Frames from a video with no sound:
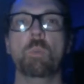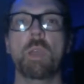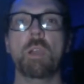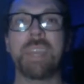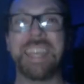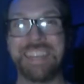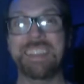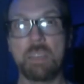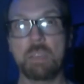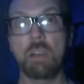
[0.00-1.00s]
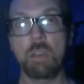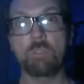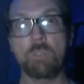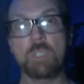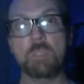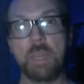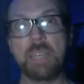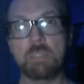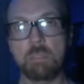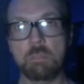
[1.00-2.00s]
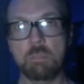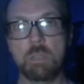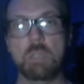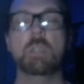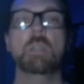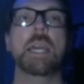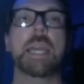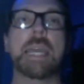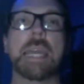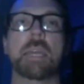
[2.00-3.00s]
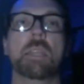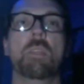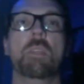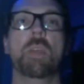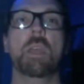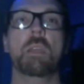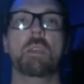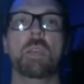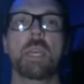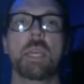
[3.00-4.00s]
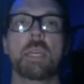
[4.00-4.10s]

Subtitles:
we are in the conference space and there